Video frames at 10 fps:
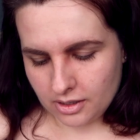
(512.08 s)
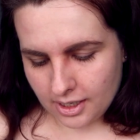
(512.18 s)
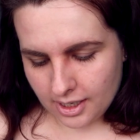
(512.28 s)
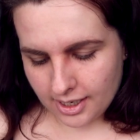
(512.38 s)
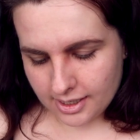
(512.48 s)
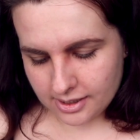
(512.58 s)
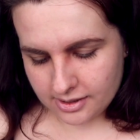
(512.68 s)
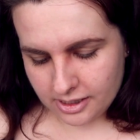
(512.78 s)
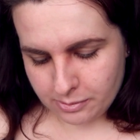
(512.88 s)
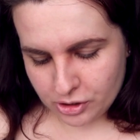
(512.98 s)
It has
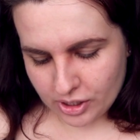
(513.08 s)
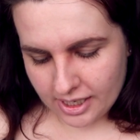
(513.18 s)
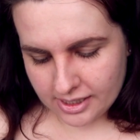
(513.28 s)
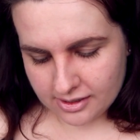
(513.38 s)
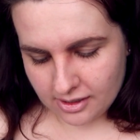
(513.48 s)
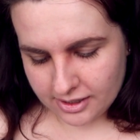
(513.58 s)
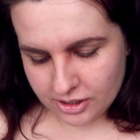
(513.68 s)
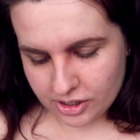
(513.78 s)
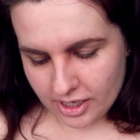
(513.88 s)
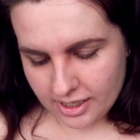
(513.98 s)
deeper shades,
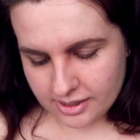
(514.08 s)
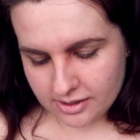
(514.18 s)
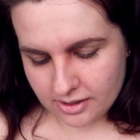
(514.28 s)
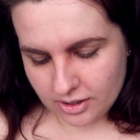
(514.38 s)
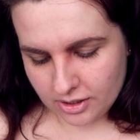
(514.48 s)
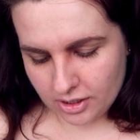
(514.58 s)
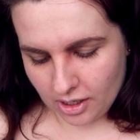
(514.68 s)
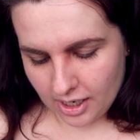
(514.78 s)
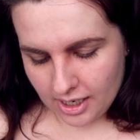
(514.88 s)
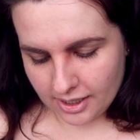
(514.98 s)
lighter shades,
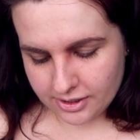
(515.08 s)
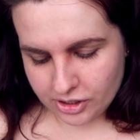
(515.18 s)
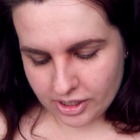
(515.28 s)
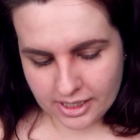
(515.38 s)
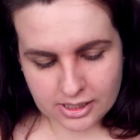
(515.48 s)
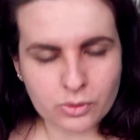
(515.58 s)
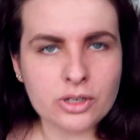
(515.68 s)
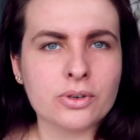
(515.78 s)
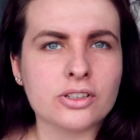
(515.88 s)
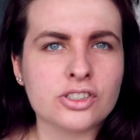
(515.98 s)
highlighter shades. What
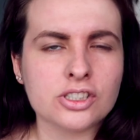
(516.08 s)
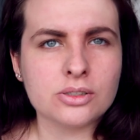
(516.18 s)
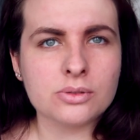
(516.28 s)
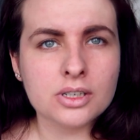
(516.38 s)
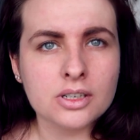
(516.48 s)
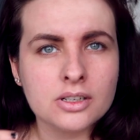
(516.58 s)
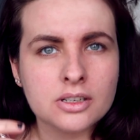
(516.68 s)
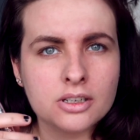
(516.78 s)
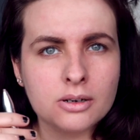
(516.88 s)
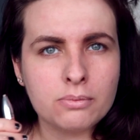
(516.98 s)
you want to do,
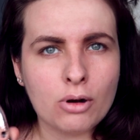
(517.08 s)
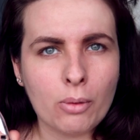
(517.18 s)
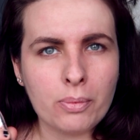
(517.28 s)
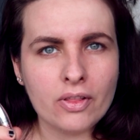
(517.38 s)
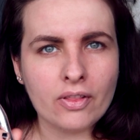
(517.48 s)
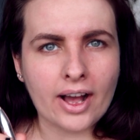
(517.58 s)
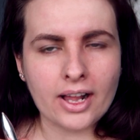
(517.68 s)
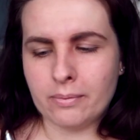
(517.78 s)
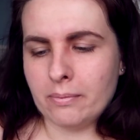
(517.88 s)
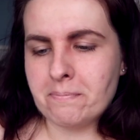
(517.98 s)
pop
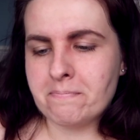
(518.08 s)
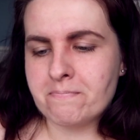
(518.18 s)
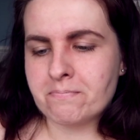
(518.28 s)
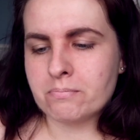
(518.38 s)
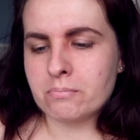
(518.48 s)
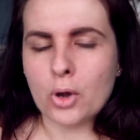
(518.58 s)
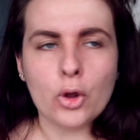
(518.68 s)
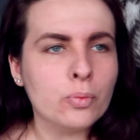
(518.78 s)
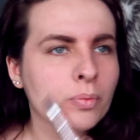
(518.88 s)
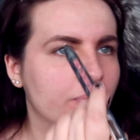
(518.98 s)
that.
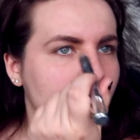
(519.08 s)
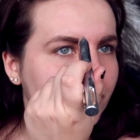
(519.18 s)
Boom.